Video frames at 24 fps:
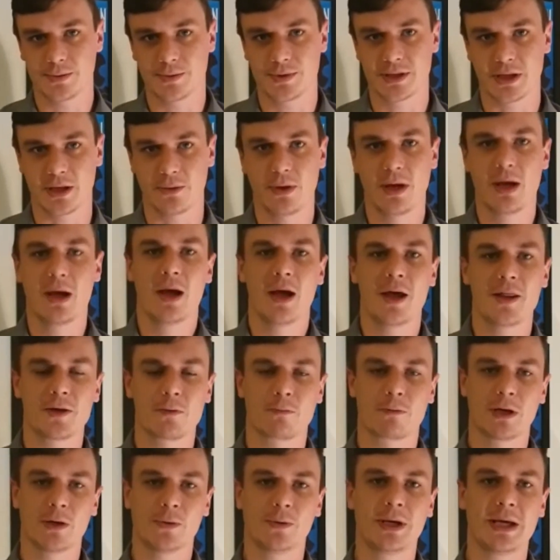So the
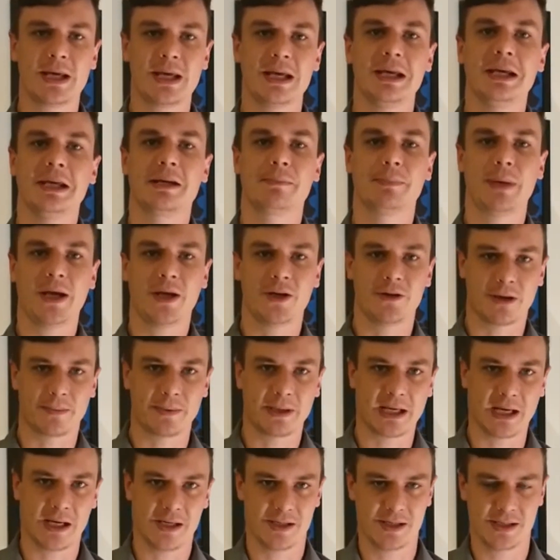real key in making an
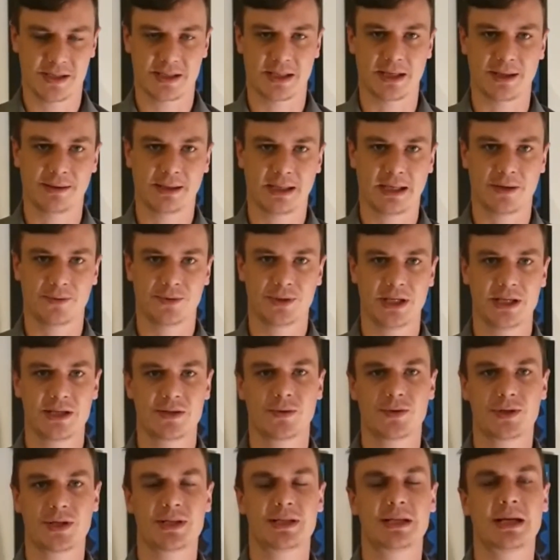application stand out is
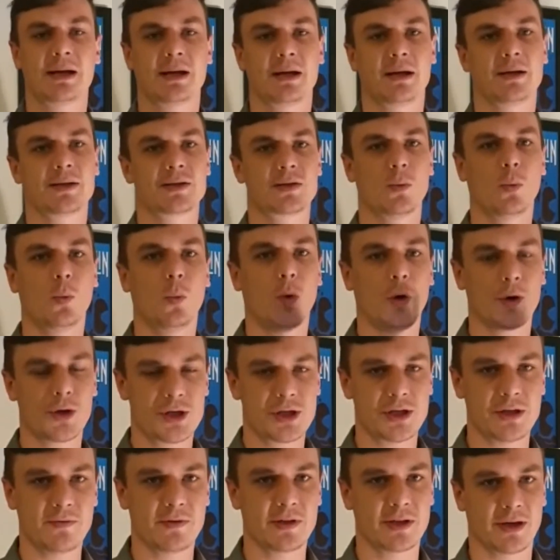not just telling us
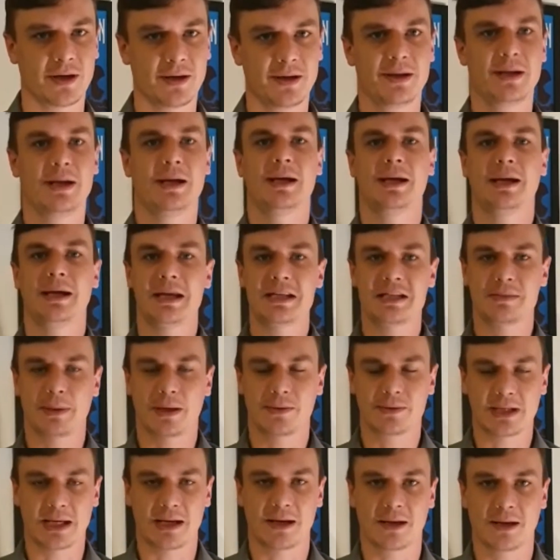what you've done, it's
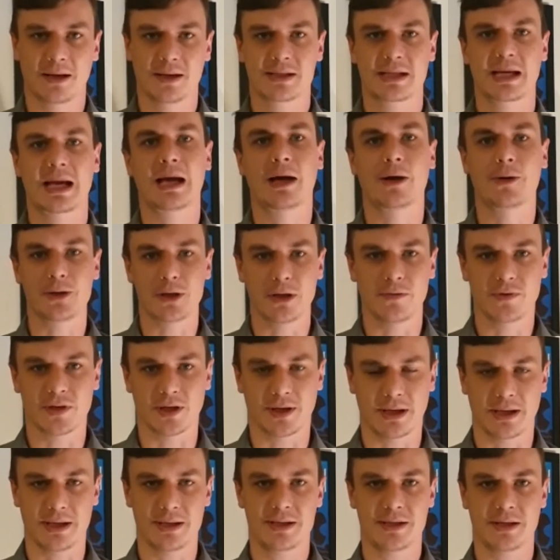about telling us how you've done
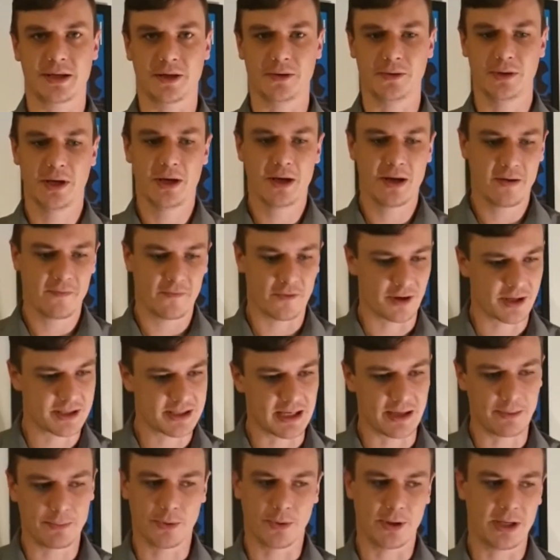it. So for
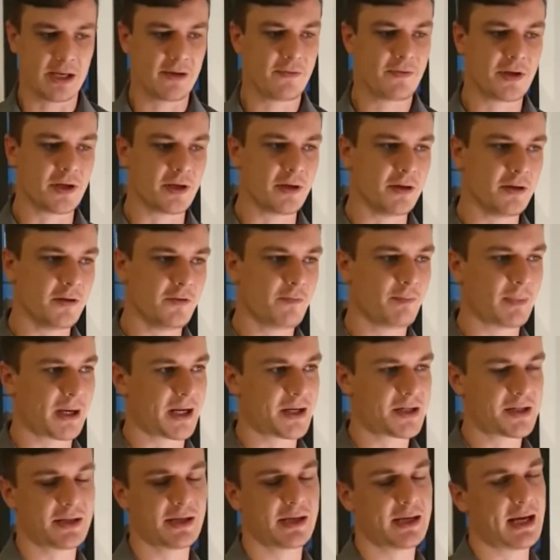example, if you've
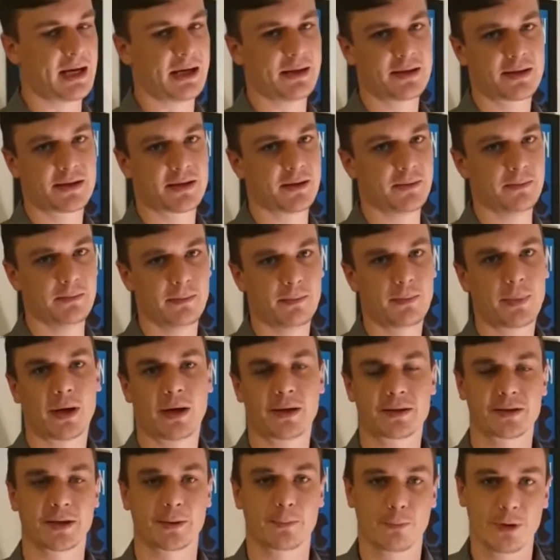managed to gain some
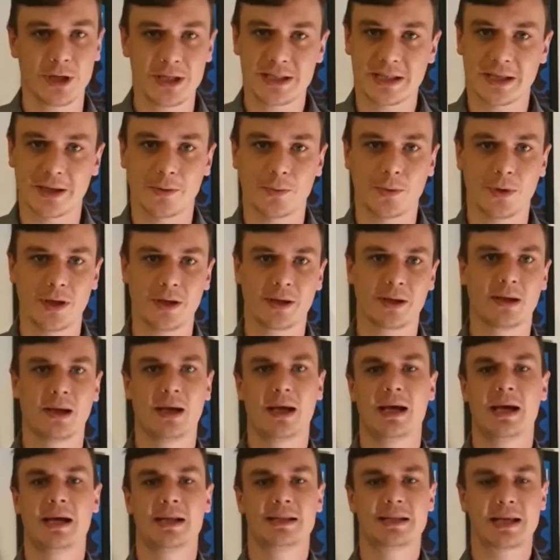part-time retail work,
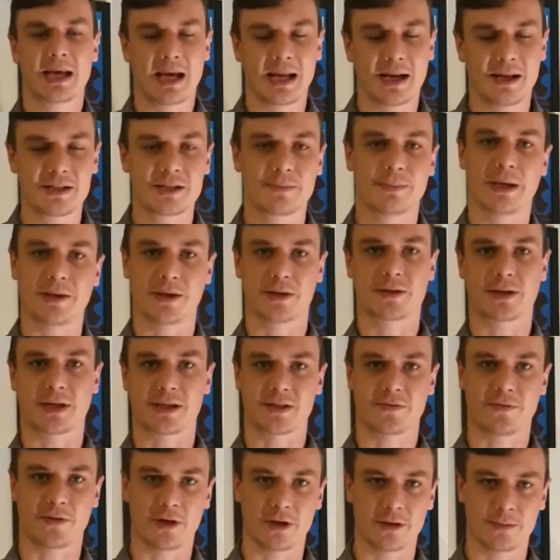tell us about the
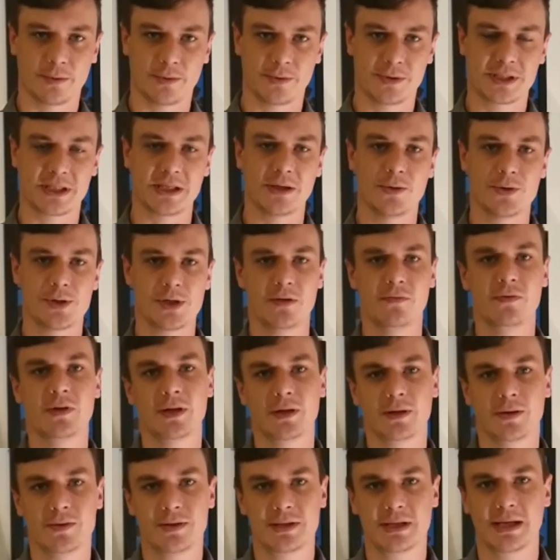transferable skills you've
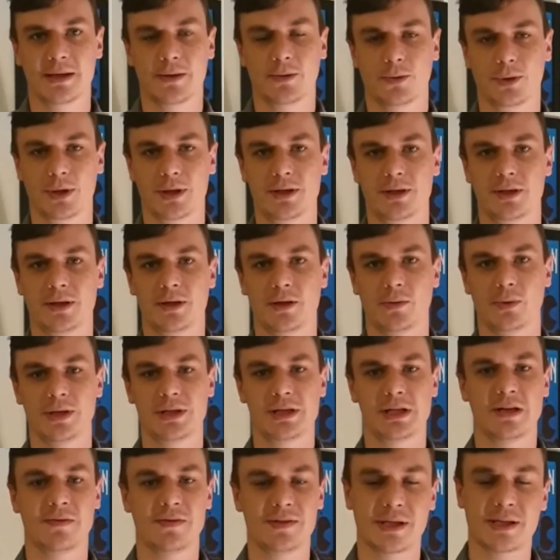used in order to
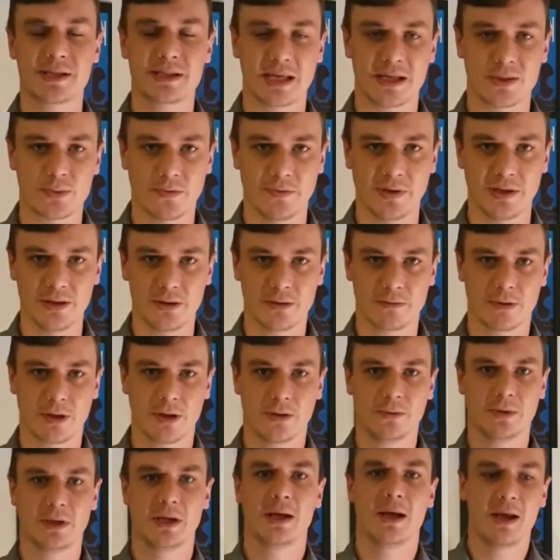achieve success within your
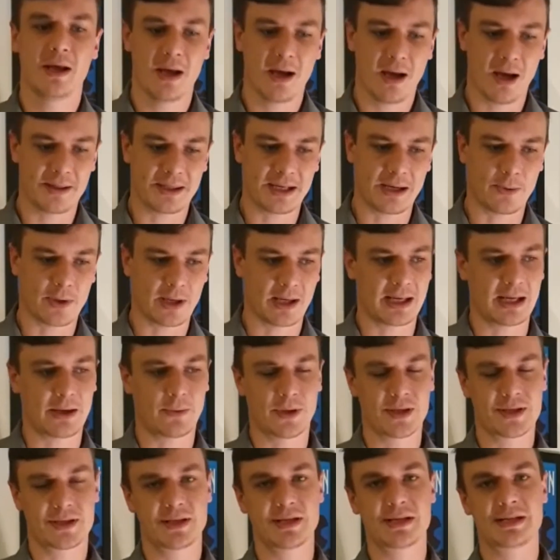role. That would allow
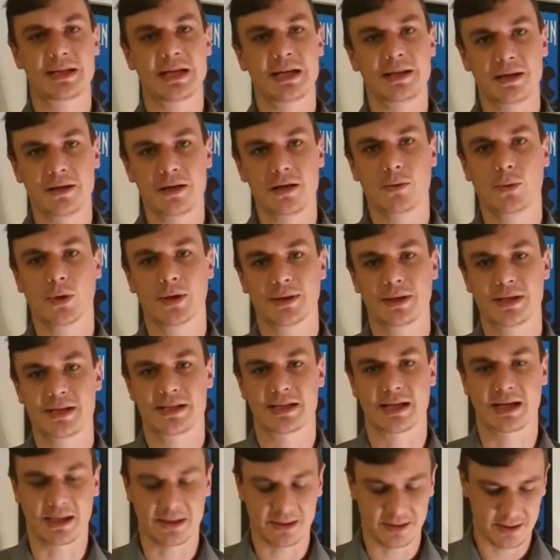us to see that you
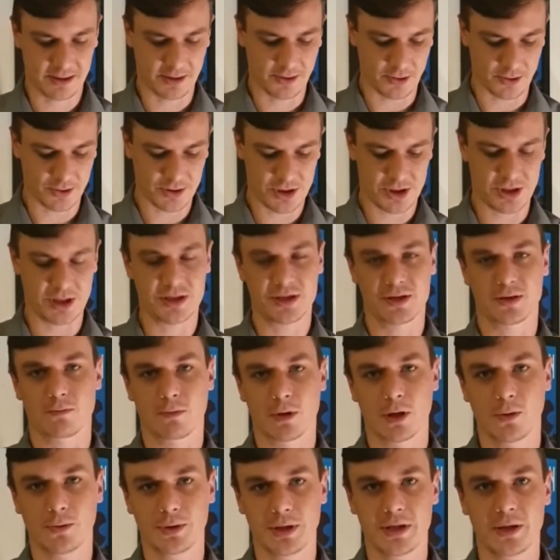understand not just the
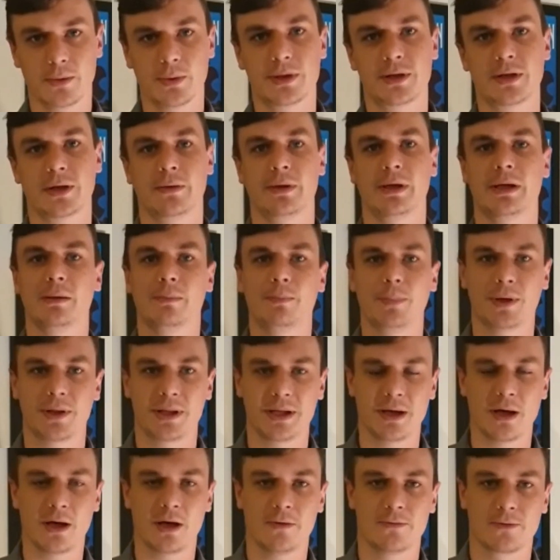role that you were doing, but
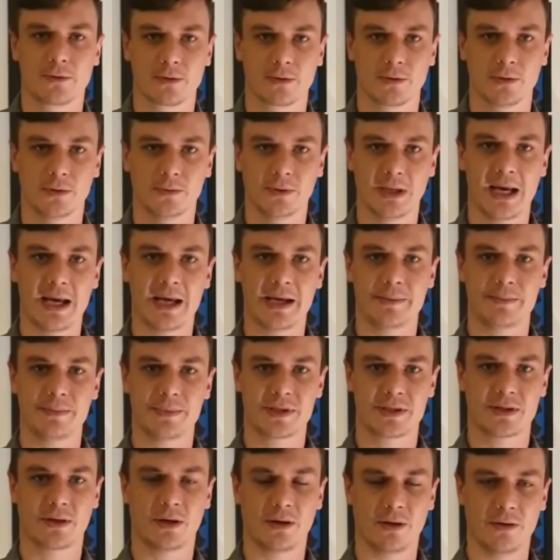the overall
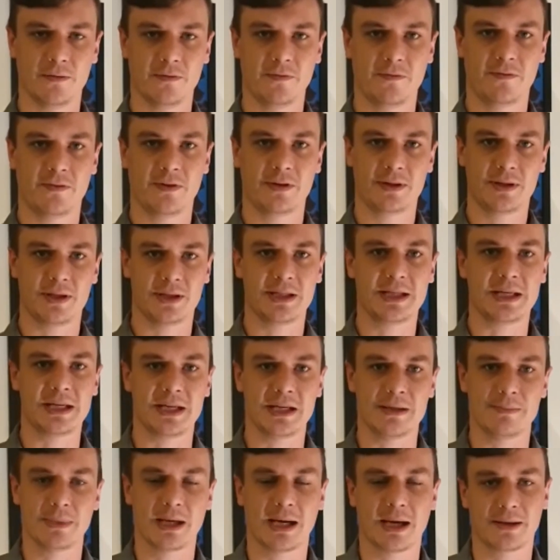aims of the
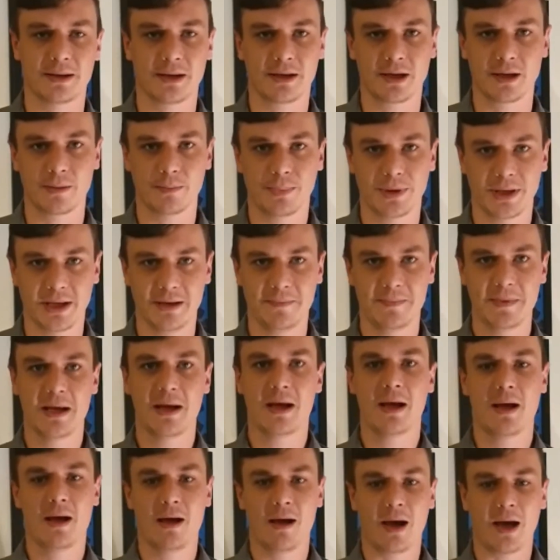team and the company,
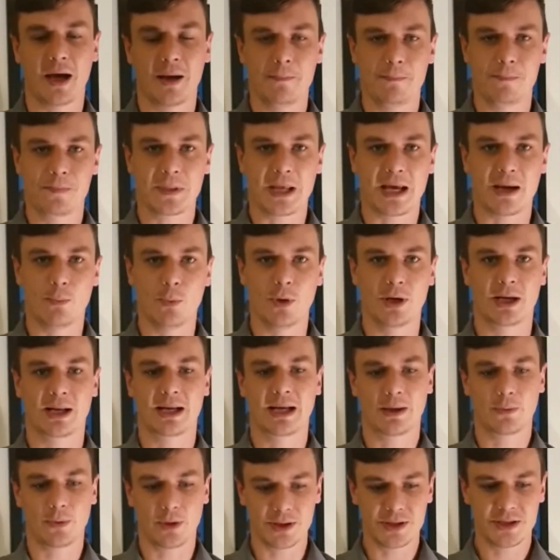and would
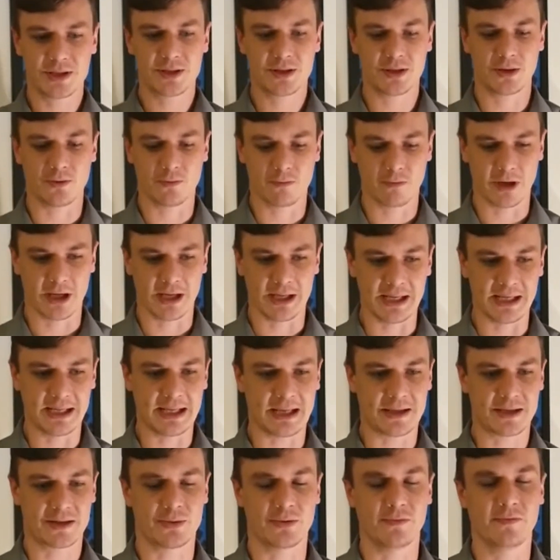allow us to really
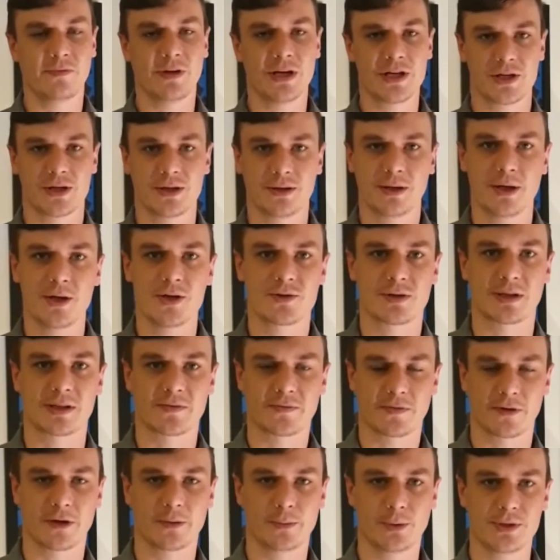get to envision those
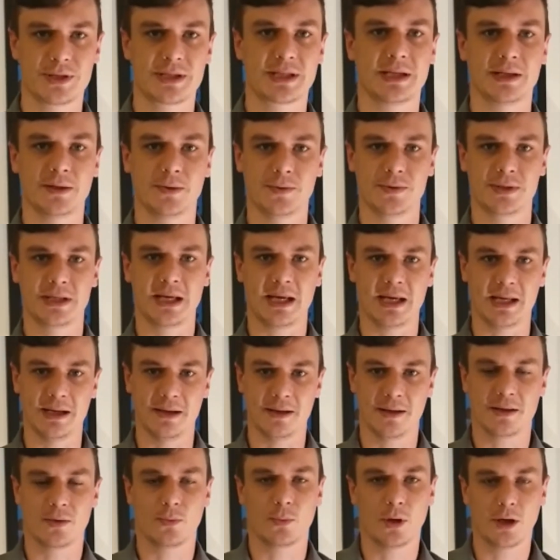transferable skills in
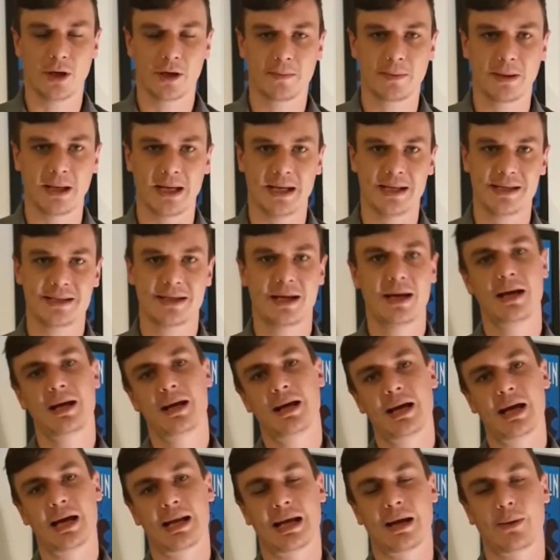the workplace,
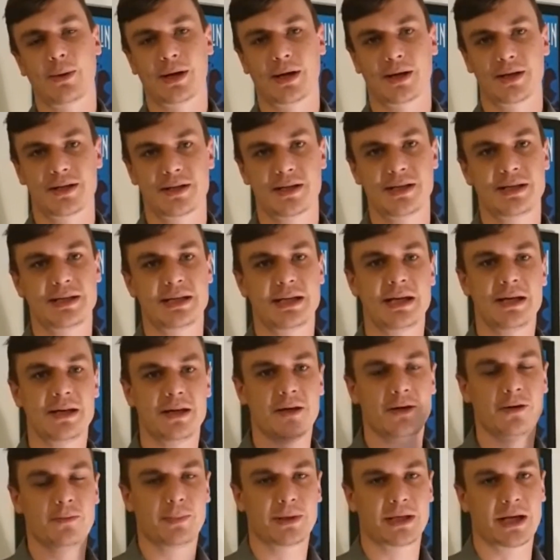allowing us to see
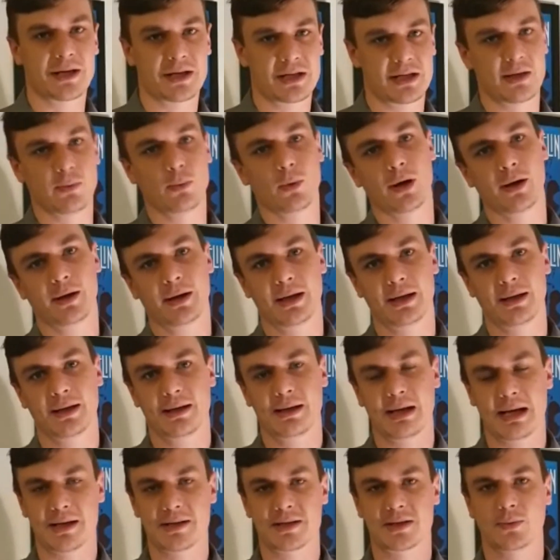you potentially working
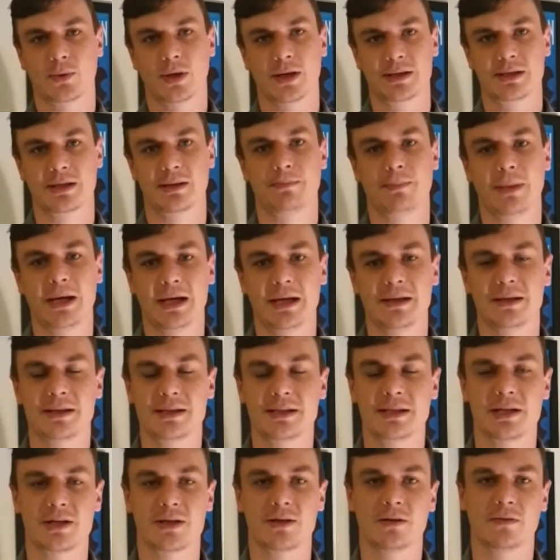next to us and making the
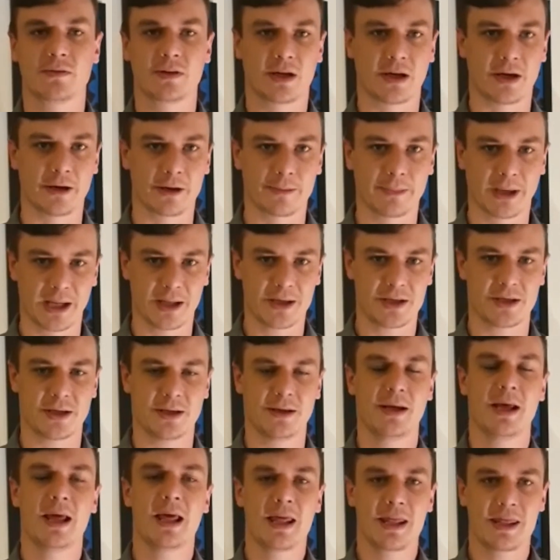decision of the hiring manager
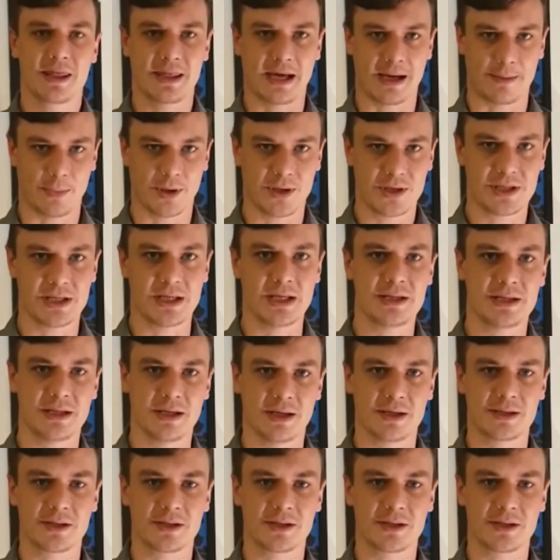that much easier.